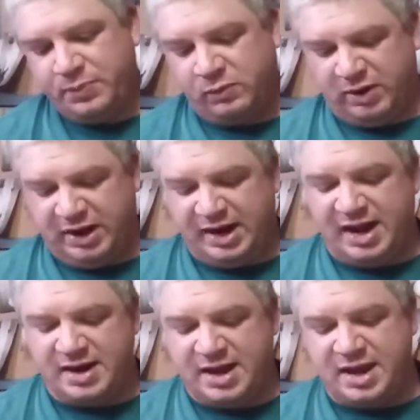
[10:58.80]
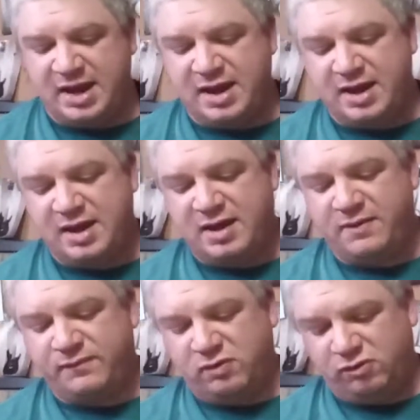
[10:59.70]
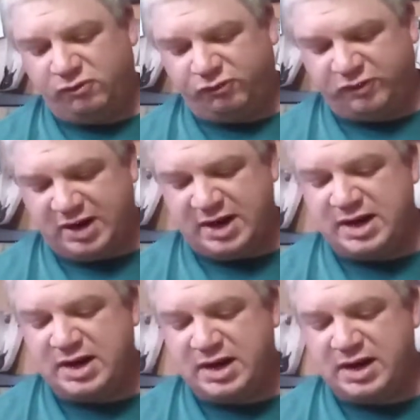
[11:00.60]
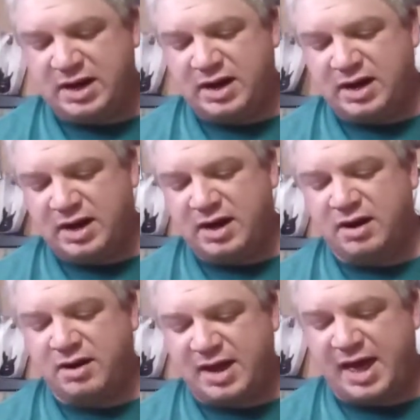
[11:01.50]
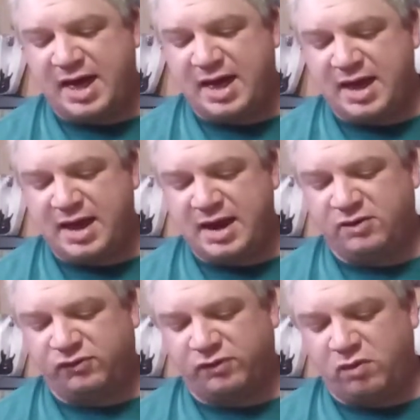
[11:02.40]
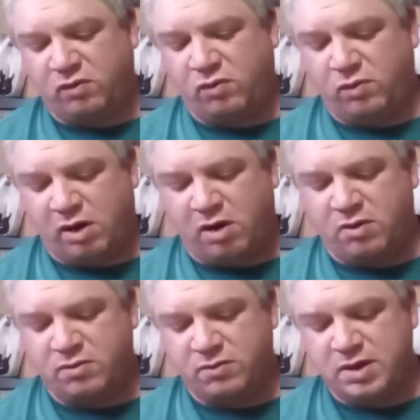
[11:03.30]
Well, I never seen a night so long